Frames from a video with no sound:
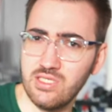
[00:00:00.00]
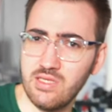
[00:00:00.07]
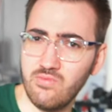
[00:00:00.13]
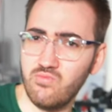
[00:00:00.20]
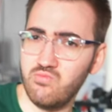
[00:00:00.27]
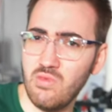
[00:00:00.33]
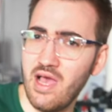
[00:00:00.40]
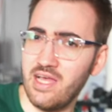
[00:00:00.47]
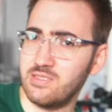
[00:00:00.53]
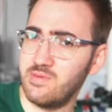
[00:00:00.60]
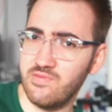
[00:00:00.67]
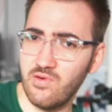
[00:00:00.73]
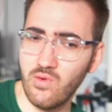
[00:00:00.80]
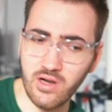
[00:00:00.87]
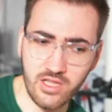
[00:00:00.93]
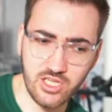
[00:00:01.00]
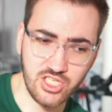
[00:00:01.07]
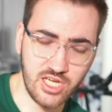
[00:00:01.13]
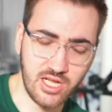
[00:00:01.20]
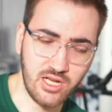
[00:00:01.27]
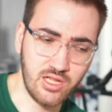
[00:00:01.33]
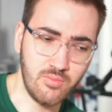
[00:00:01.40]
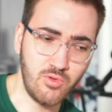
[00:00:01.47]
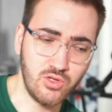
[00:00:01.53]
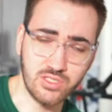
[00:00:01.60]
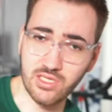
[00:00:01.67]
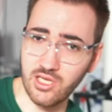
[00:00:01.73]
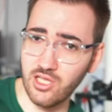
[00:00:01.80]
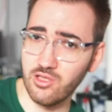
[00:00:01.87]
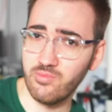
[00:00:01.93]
They asked me if I wanted to check on a multicolor